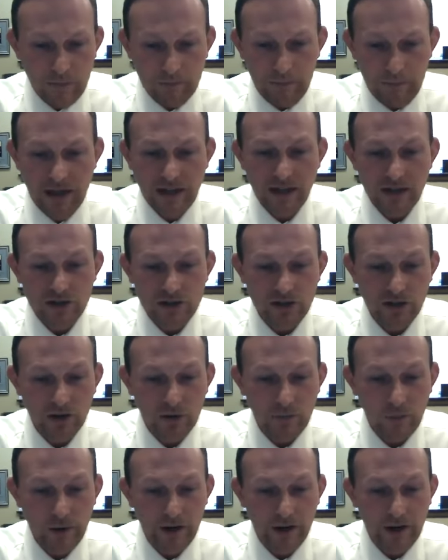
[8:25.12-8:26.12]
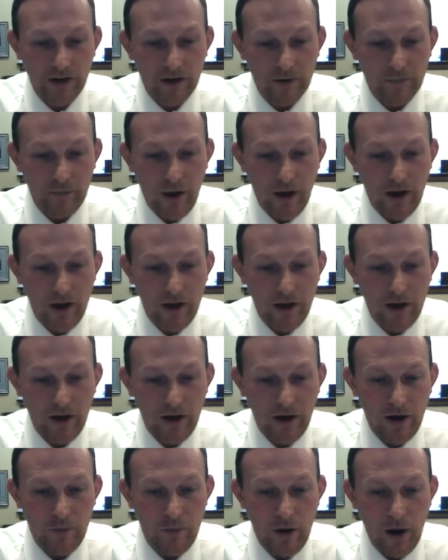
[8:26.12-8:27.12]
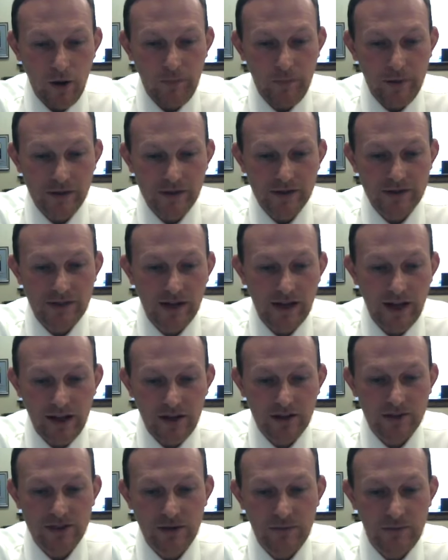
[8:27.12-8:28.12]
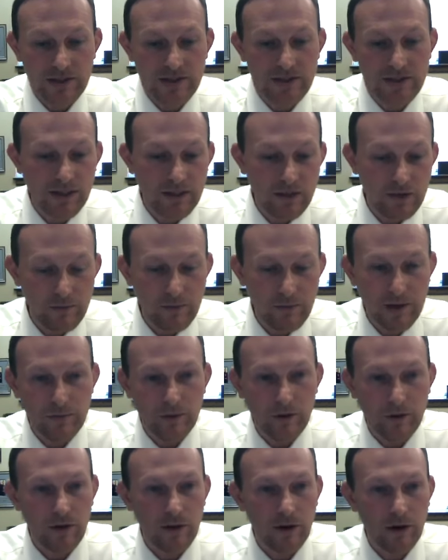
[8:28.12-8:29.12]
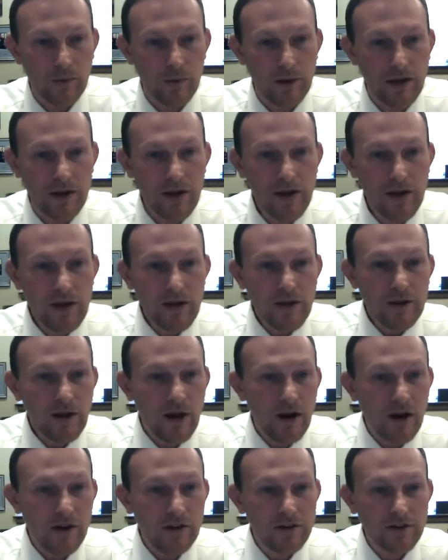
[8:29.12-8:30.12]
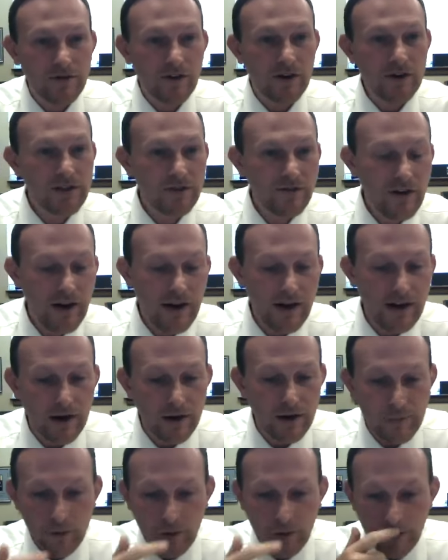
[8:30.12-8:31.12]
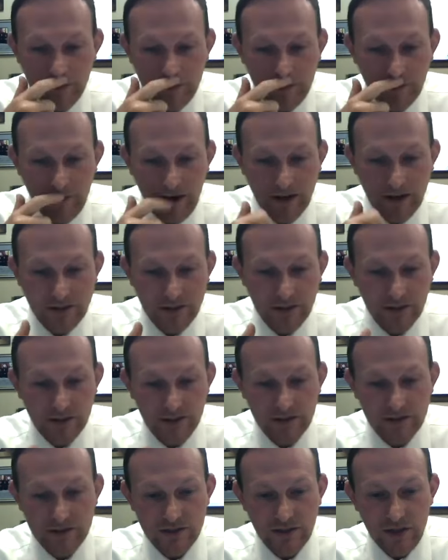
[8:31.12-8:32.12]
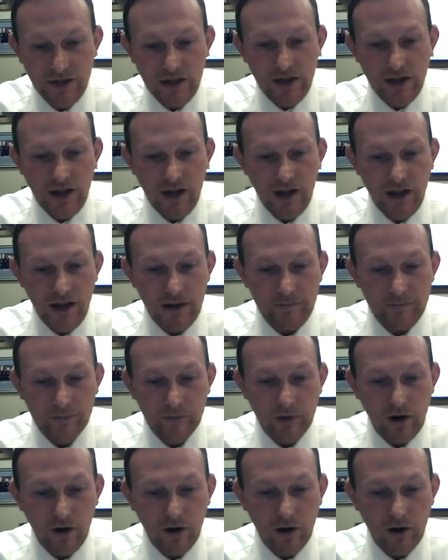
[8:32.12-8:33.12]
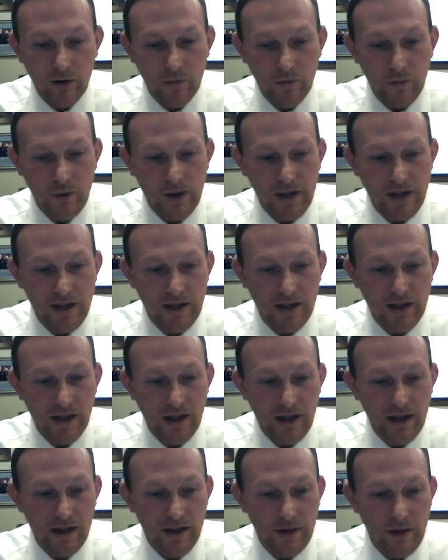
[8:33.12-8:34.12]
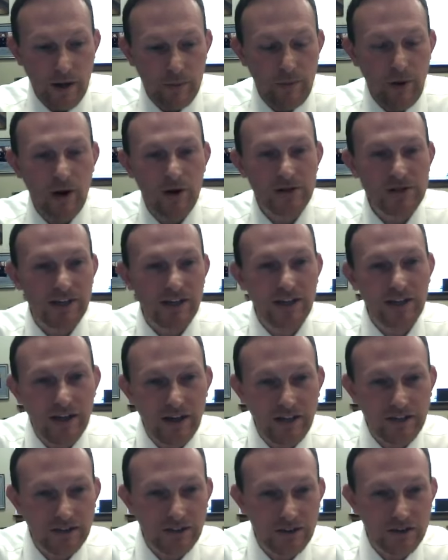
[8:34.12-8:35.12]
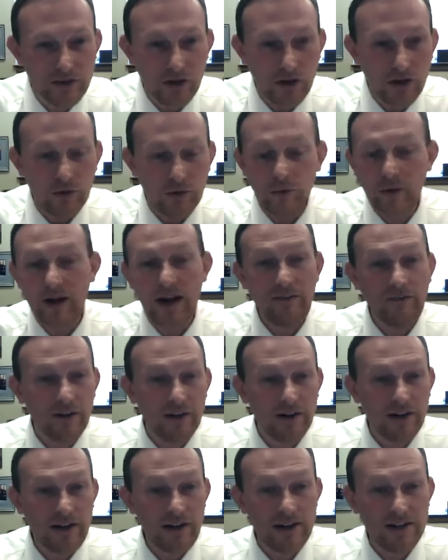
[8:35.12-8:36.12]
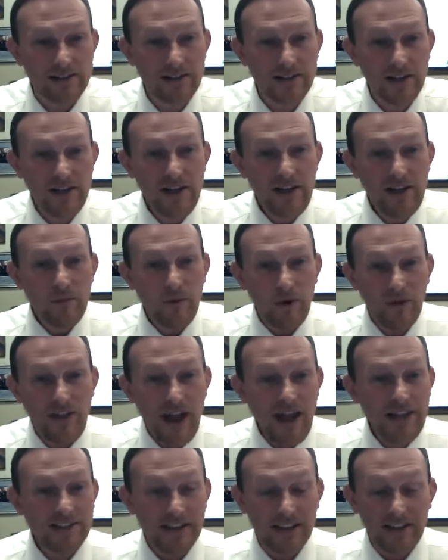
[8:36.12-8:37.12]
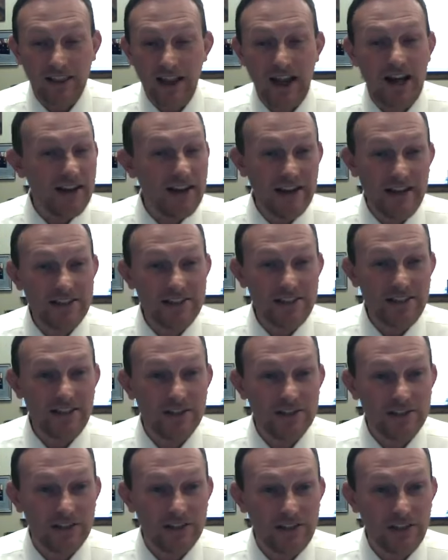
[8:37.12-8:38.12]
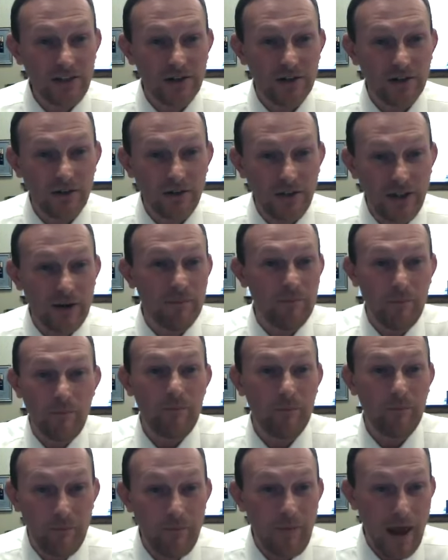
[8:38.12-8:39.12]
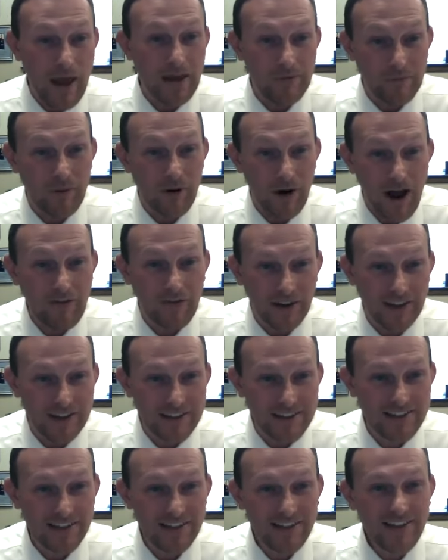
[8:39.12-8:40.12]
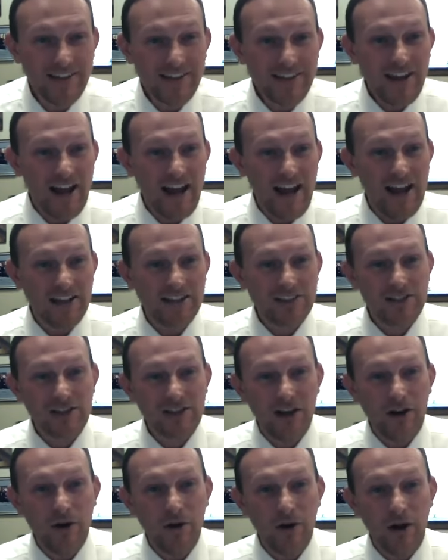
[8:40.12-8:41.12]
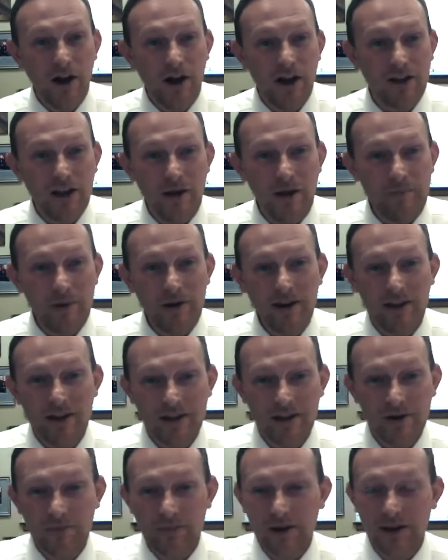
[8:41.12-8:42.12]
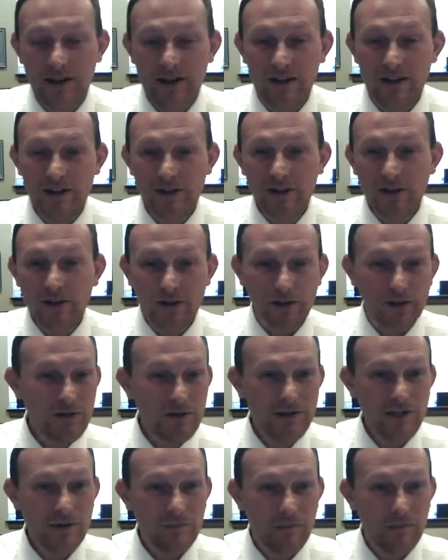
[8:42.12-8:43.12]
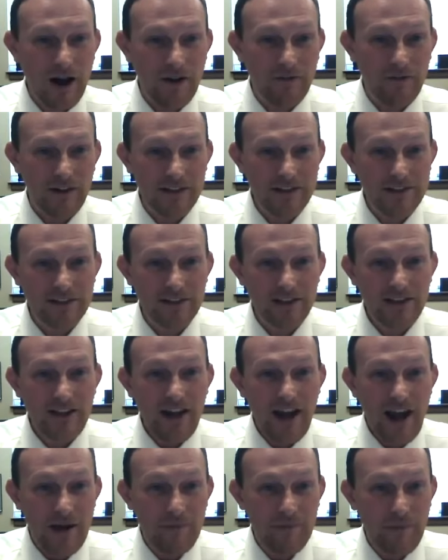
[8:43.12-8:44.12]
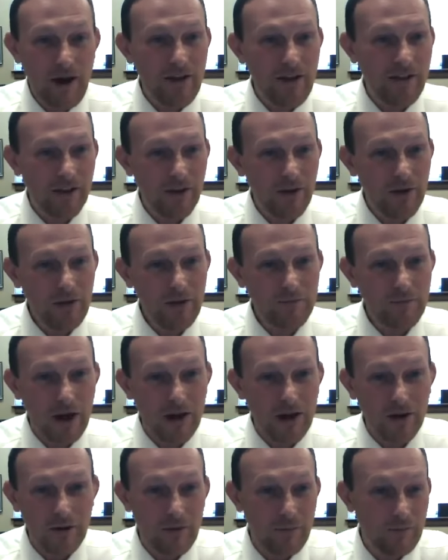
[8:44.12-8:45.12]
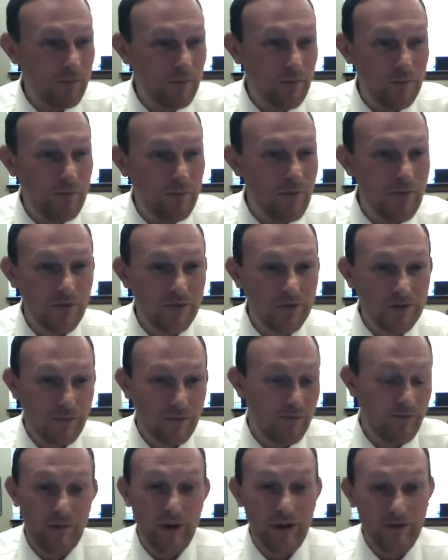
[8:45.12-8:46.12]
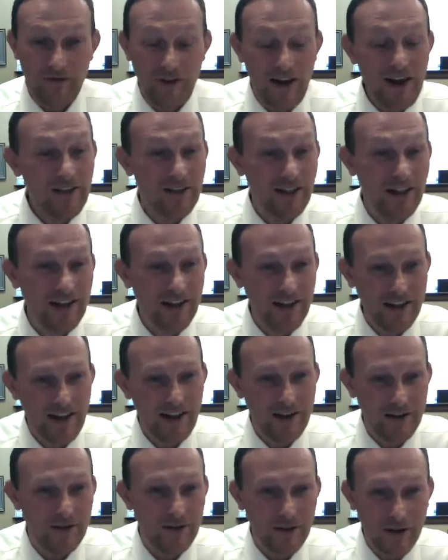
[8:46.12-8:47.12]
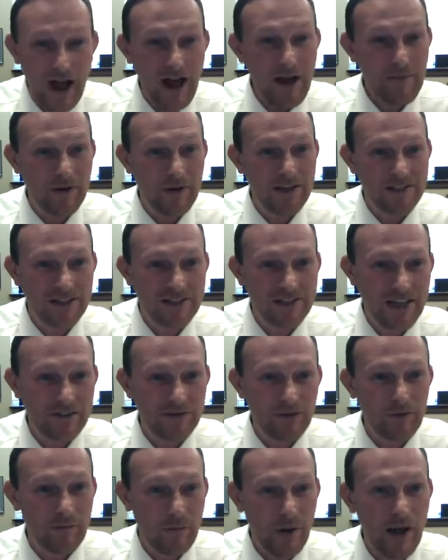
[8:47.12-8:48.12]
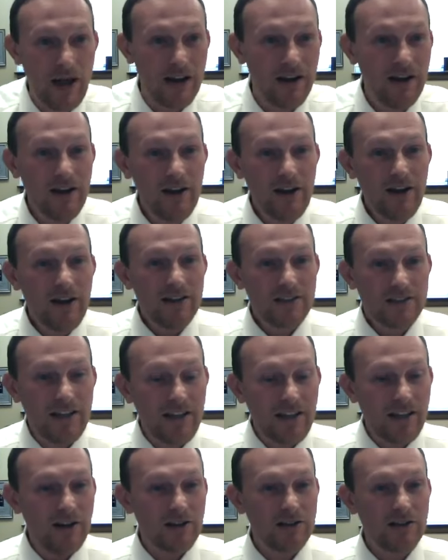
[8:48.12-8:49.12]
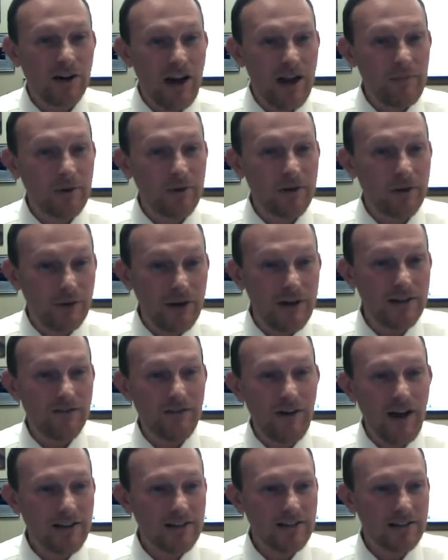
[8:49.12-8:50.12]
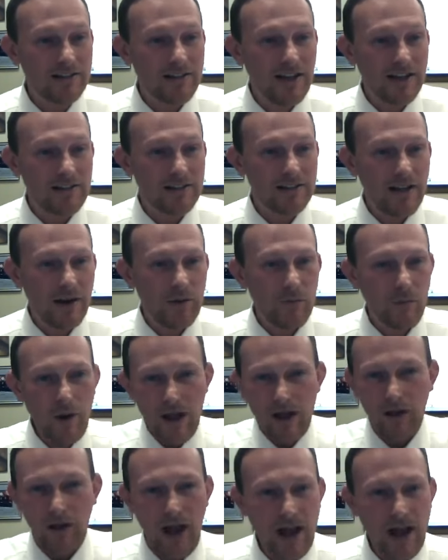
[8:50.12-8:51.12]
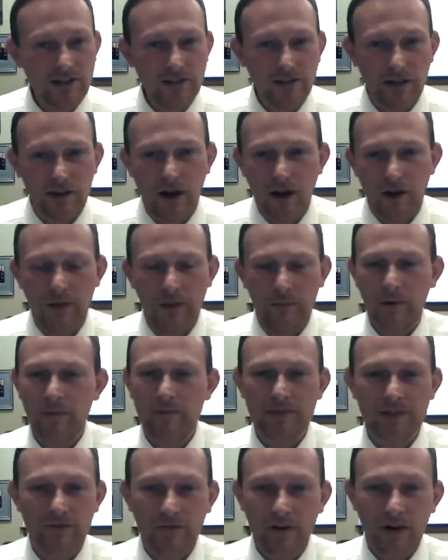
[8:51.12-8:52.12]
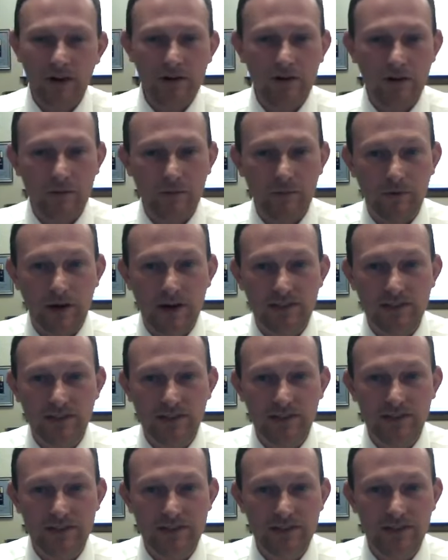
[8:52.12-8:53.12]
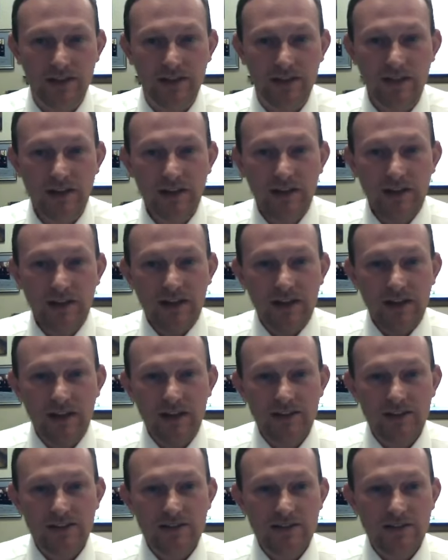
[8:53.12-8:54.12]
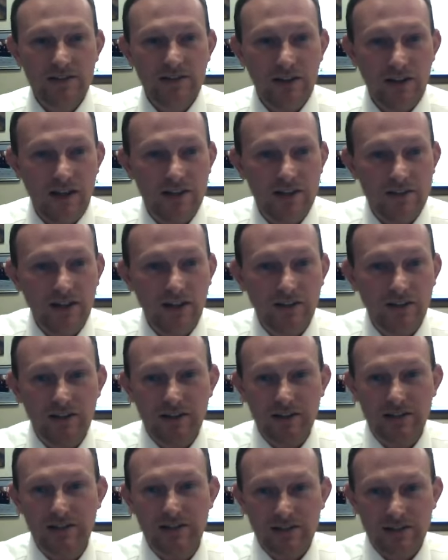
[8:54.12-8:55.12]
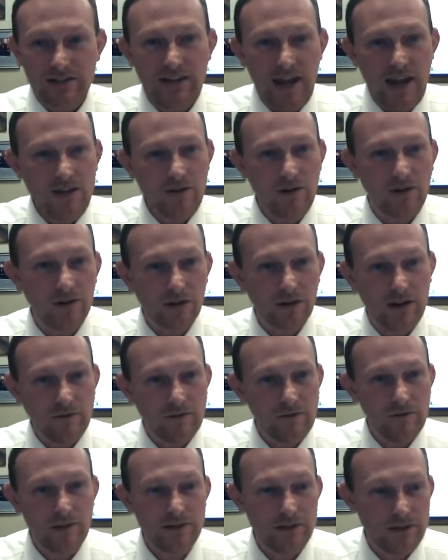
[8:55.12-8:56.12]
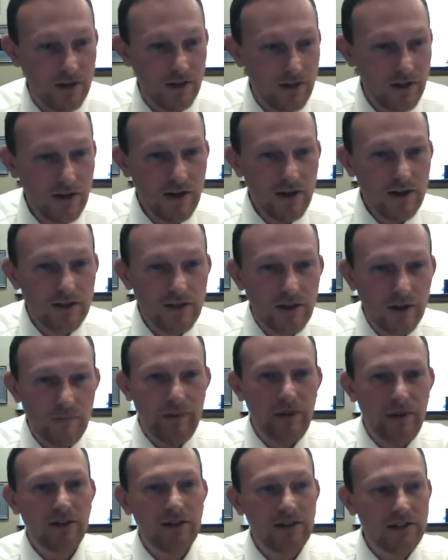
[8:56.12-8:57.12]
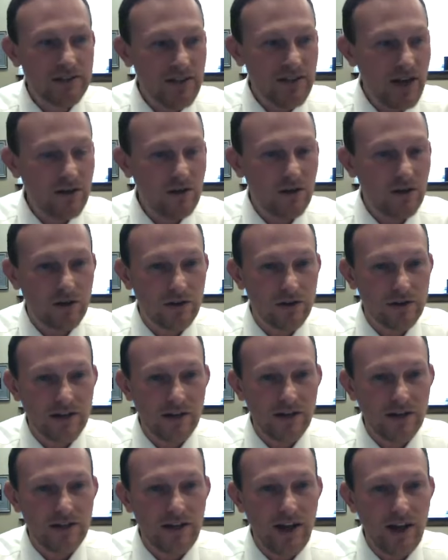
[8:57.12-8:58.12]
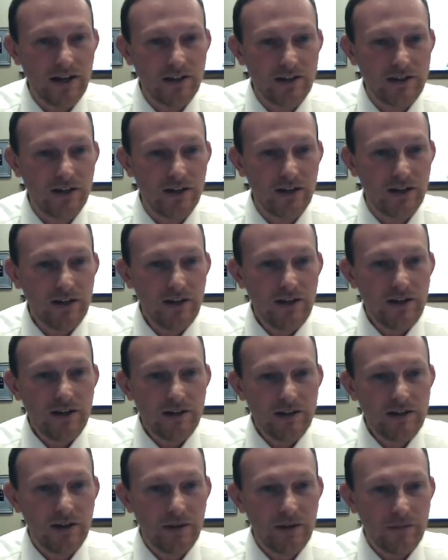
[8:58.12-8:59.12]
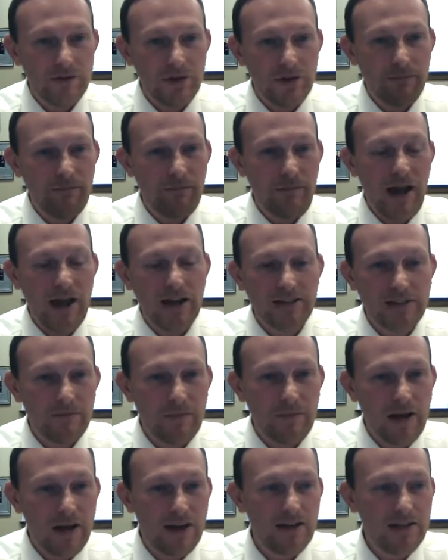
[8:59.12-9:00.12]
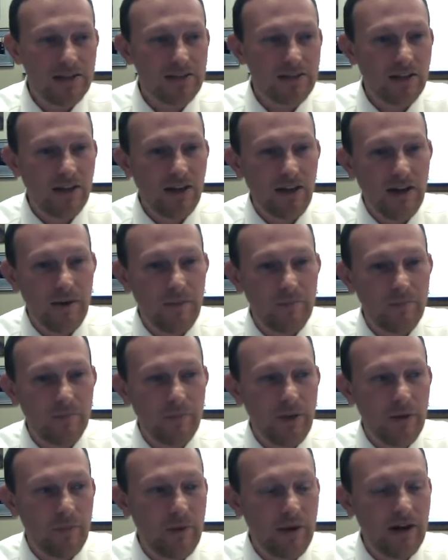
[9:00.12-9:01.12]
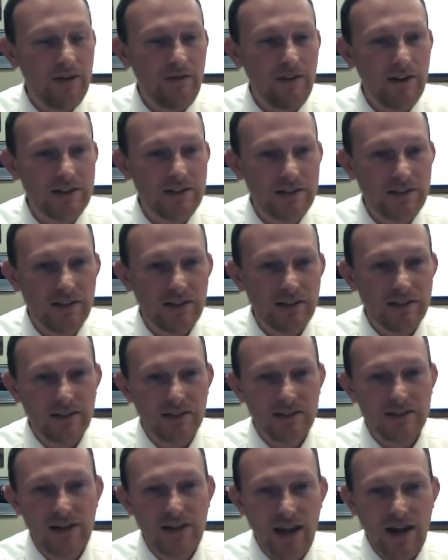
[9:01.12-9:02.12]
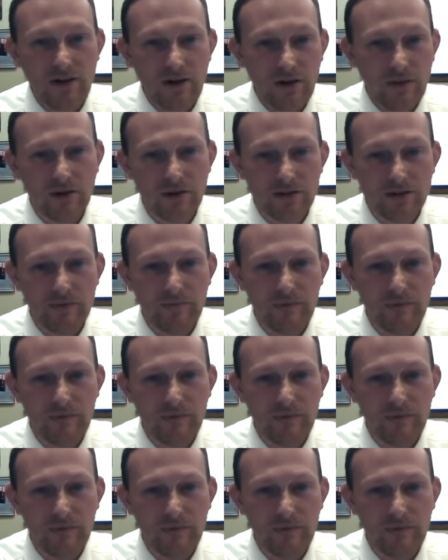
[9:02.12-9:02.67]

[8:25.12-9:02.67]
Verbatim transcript: making sure we're uh, open to L G B T Q people? Are we uh, diversifying our board of directors? Um, are we uh, opposing gun control? Whatever it is, well, that's a lot easier to do than make profits. And so a company could be losing profits and by the old model be failing and not be successful, but C E Os are able to redefine success and say, well, actually, the purpose of our corporation is to is is under this stakeholder governance to to appeal to the stakeholders and and to to, to maximize um, the benefits to, to stakeholders